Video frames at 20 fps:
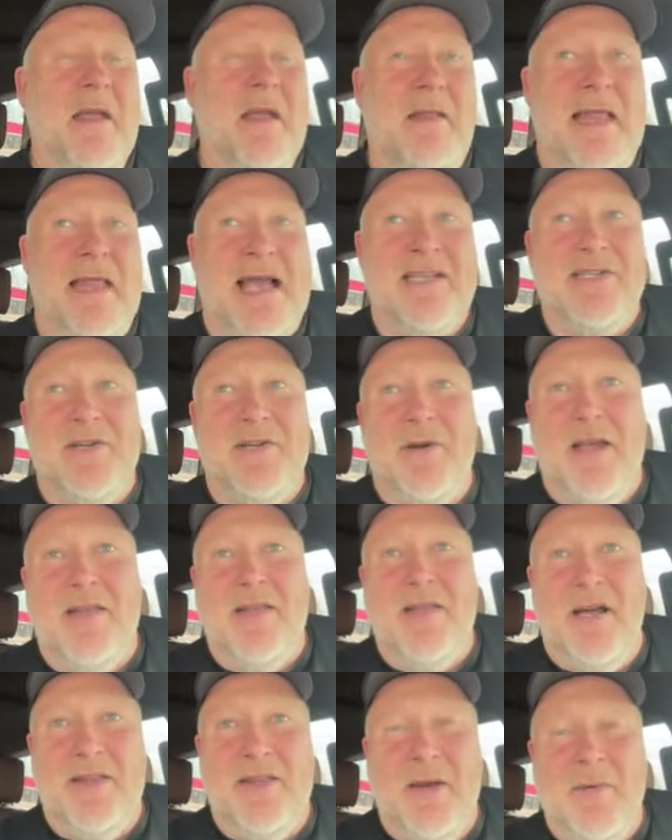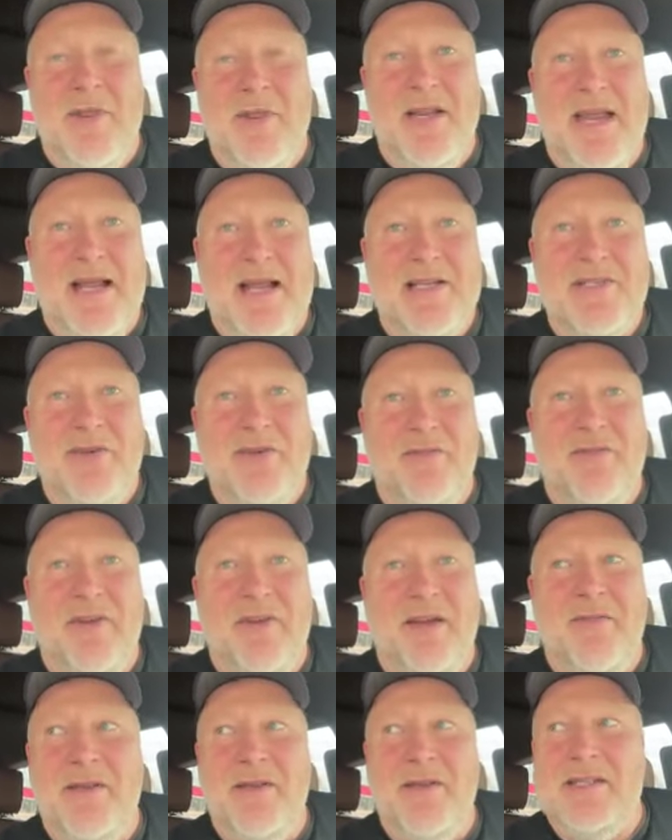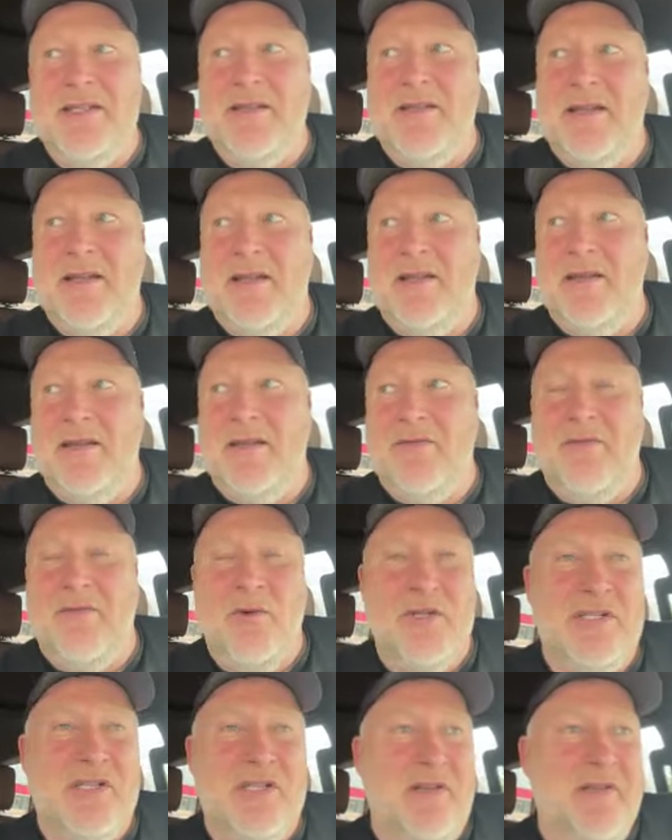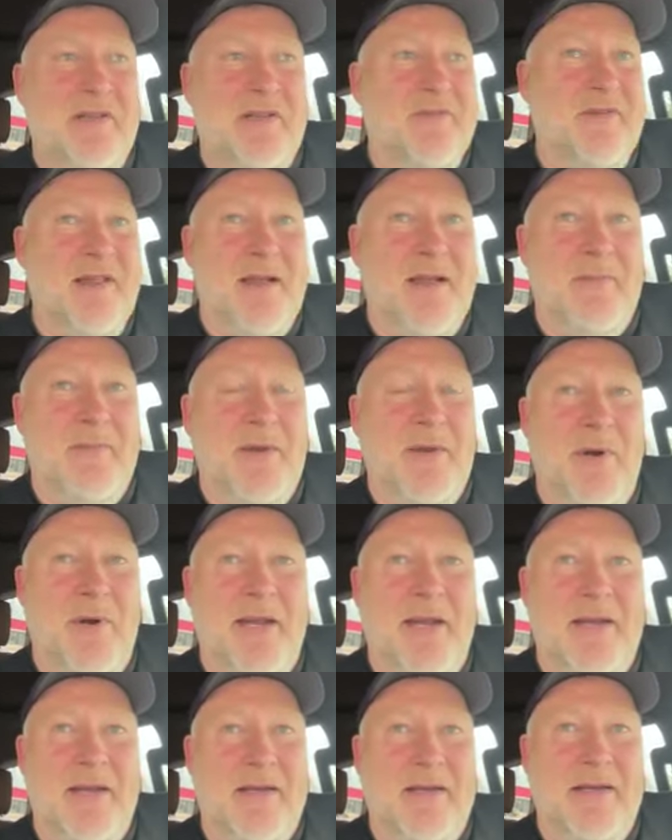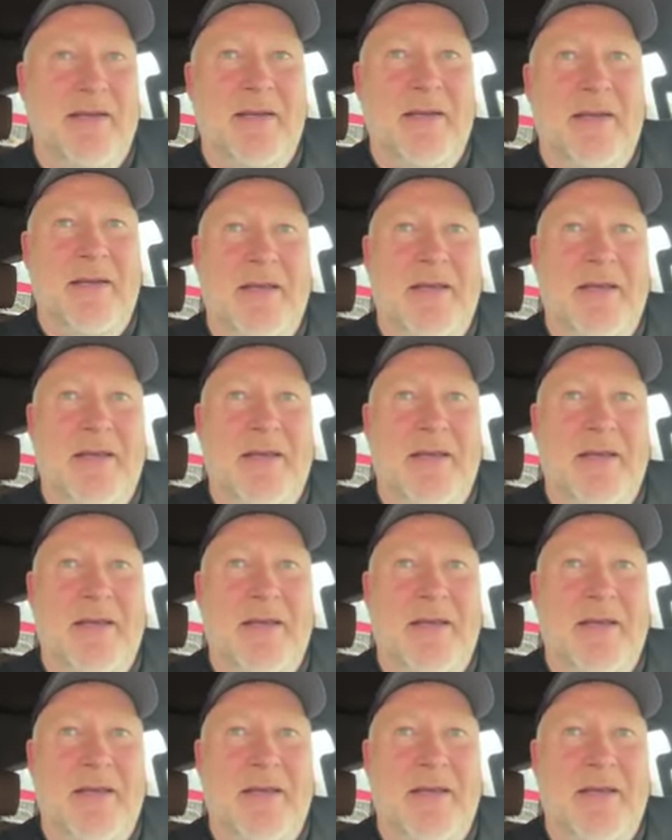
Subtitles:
Last year, I thought they were the national favorites, and unfortunately for them, they went in